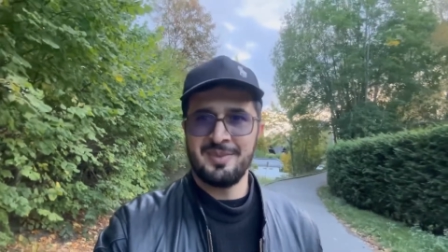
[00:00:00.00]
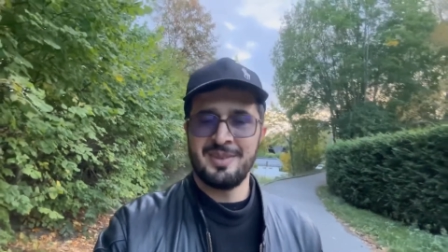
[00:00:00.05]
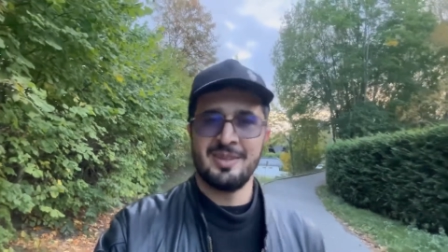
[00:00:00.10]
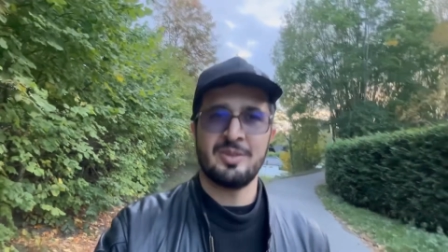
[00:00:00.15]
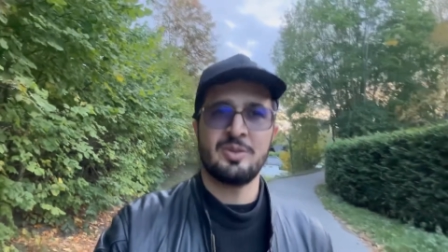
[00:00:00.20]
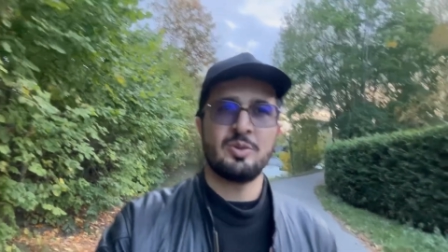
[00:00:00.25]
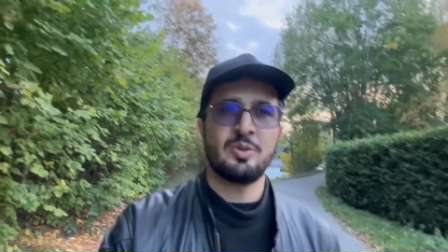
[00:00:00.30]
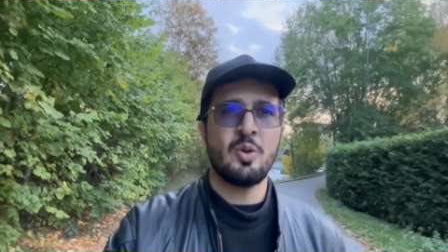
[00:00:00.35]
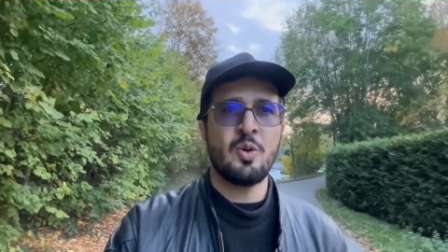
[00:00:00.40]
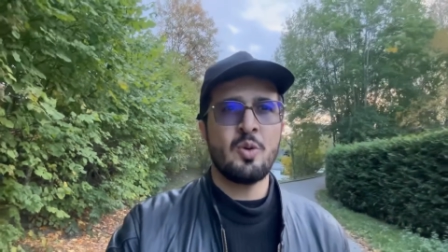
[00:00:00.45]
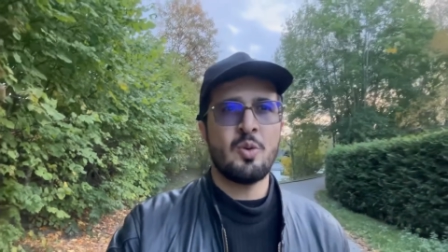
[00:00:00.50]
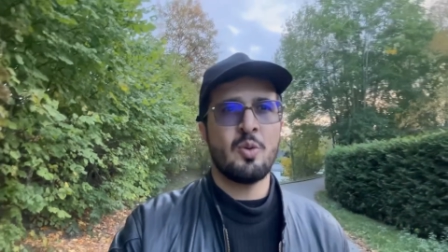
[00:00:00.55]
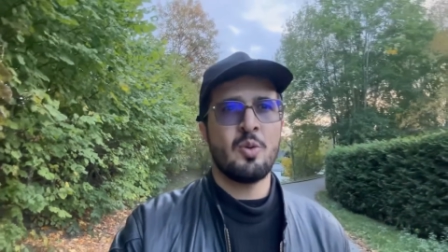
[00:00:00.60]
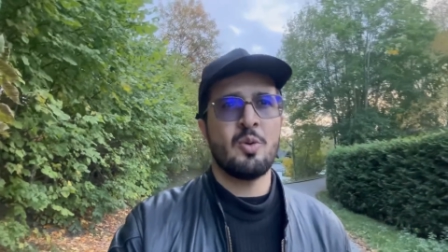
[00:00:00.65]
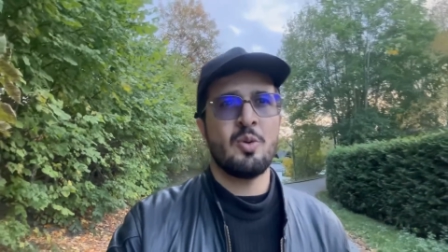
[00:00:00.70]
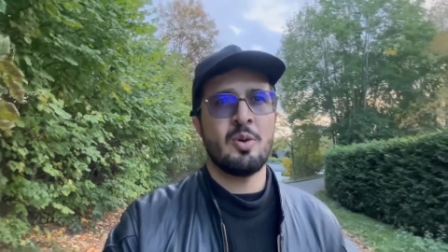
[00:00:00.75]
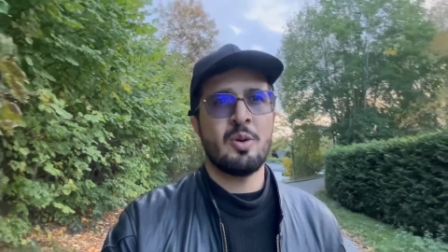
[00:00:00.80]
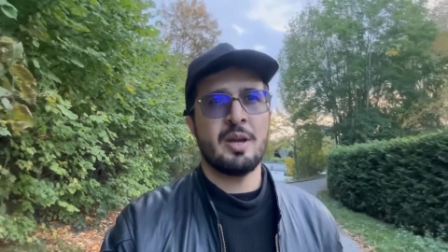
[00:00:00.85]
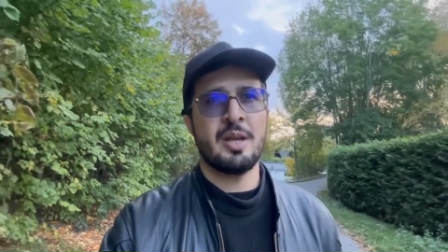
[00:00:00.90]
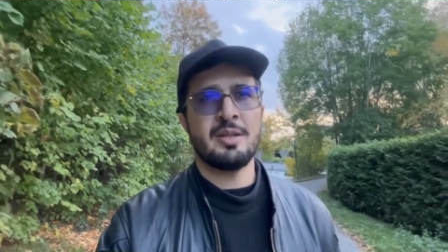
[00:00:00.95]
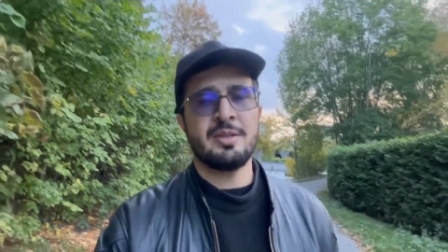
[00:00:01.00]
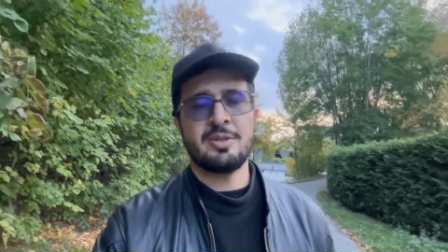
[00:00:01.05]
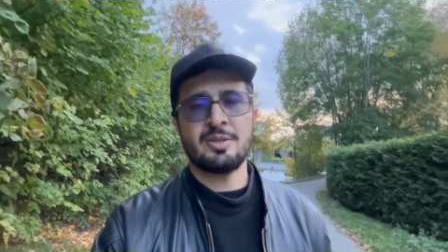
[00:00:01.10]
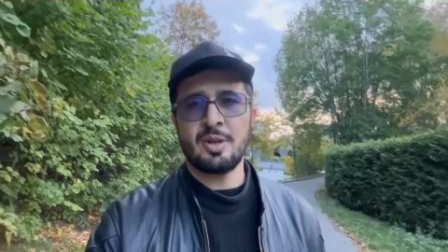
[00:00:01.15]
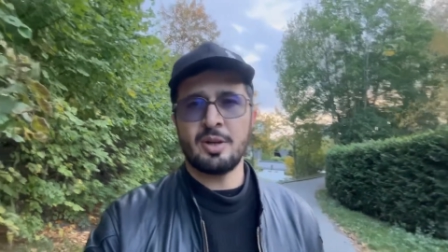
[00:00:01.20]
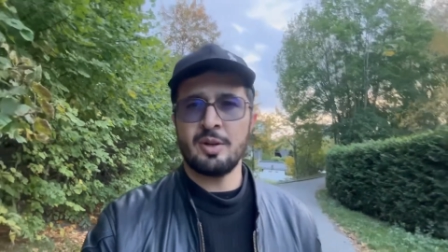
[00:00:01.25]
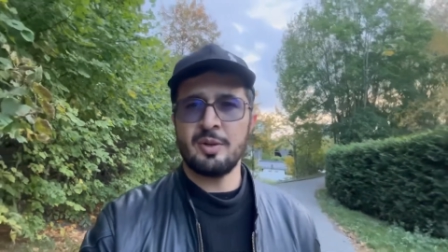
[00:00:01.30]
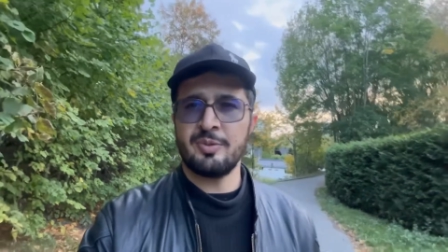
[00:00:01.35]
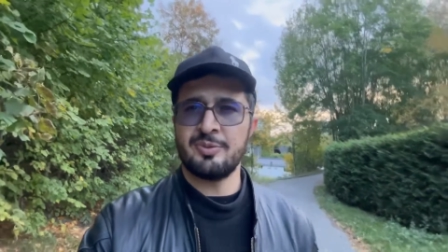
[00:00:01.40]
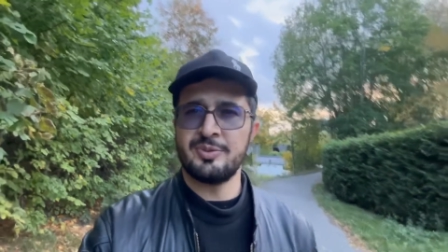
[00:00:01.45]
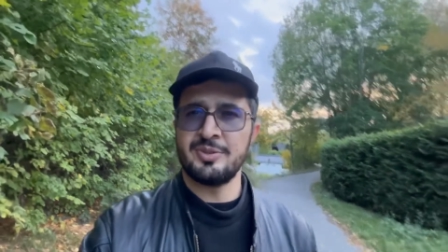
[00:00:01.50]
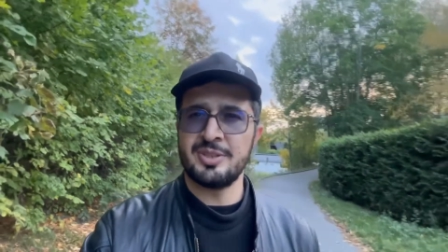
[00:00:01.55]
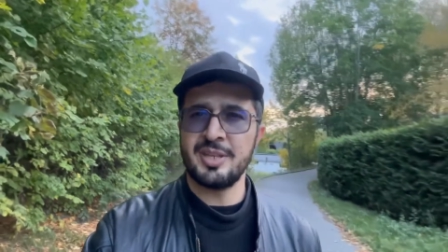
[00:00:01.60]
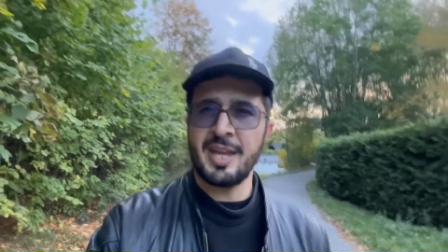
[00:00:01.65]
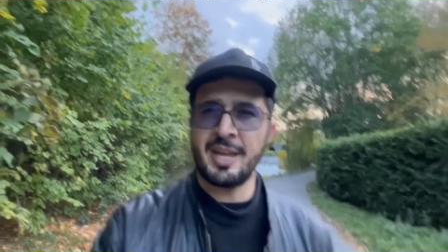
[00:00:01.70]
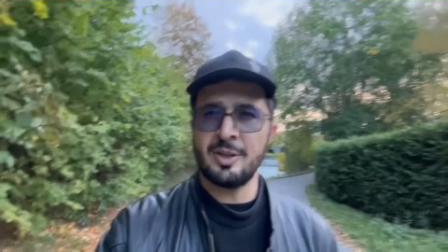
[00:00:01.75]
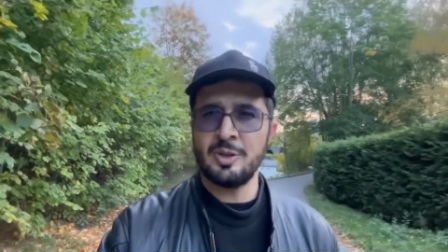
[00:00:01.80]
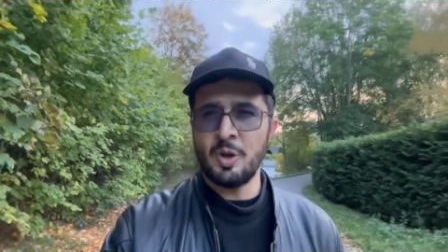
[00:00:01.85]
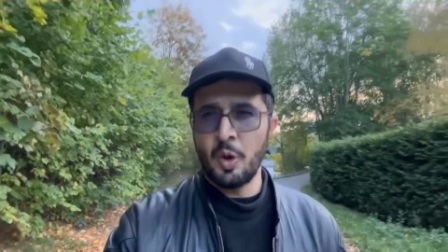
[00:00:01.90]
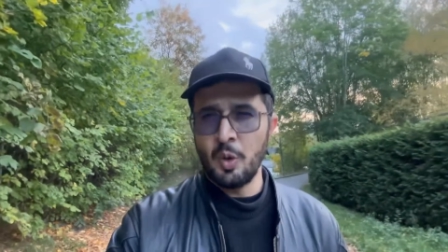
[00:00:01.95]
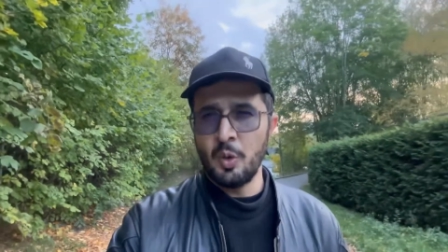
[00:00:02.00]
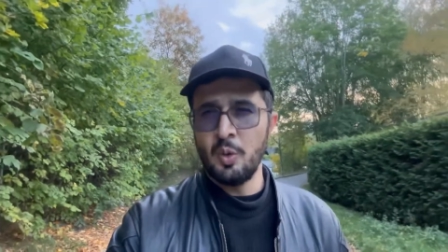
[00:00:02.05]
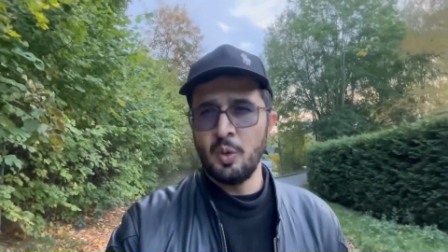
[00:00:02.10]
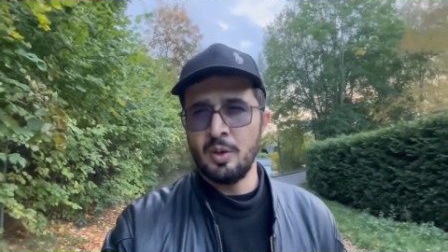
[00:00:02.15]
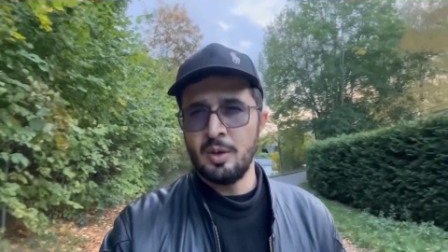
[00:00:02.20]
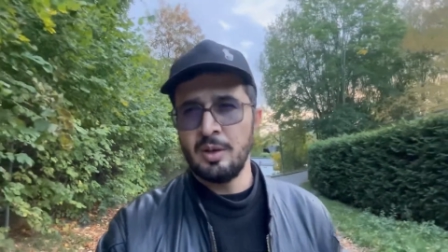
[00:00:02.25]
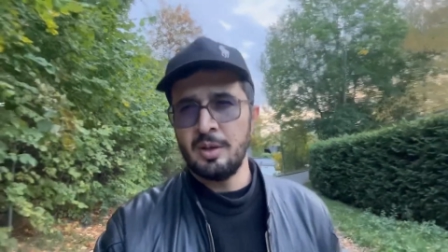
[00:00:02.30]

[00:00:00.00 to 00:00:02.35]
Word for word: So instead of saying no,